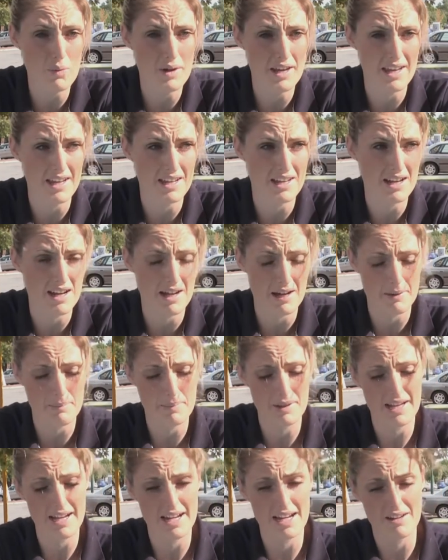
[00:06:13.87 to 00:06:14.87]
We end
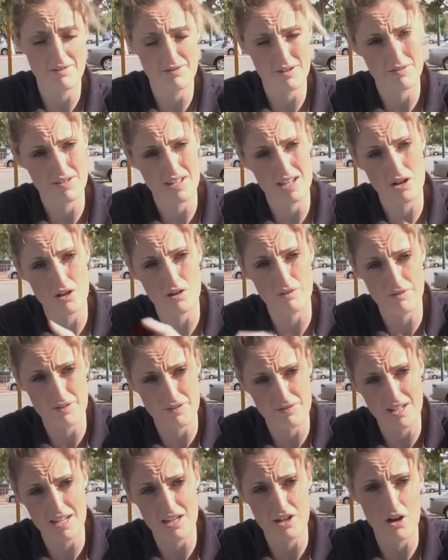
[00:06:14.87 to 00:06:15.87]
up playing 15 on,
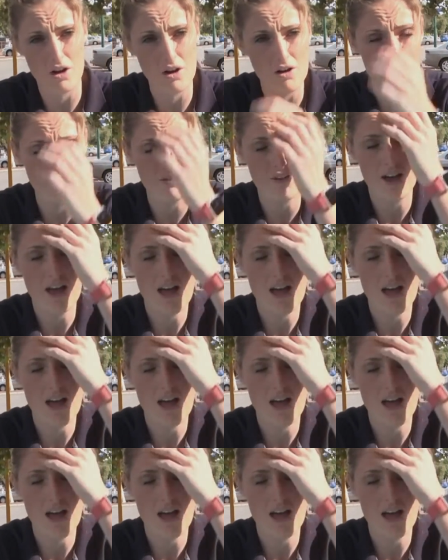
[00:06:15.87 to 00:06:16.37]
15 off.